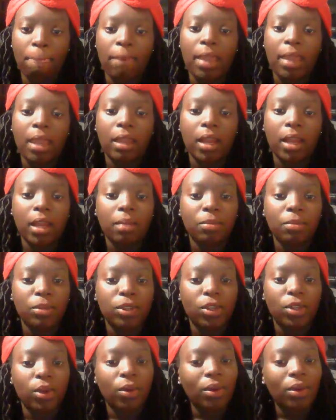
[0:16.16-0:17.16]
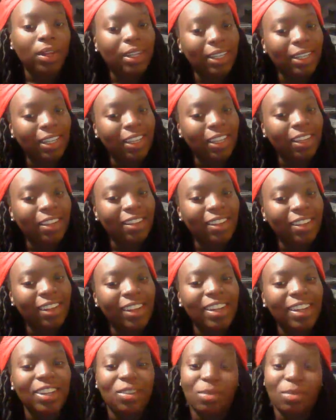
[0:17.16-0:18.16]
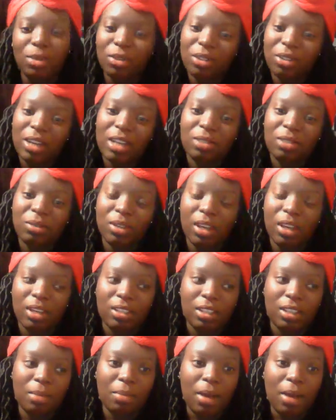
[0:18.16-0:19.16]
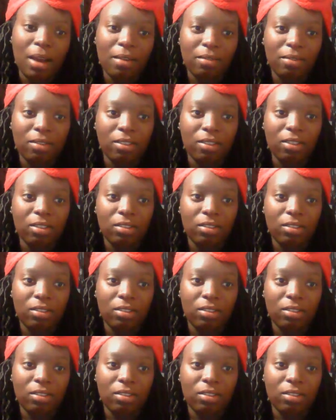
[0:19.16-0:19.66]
And I'm currently, which you guys will catch up, I've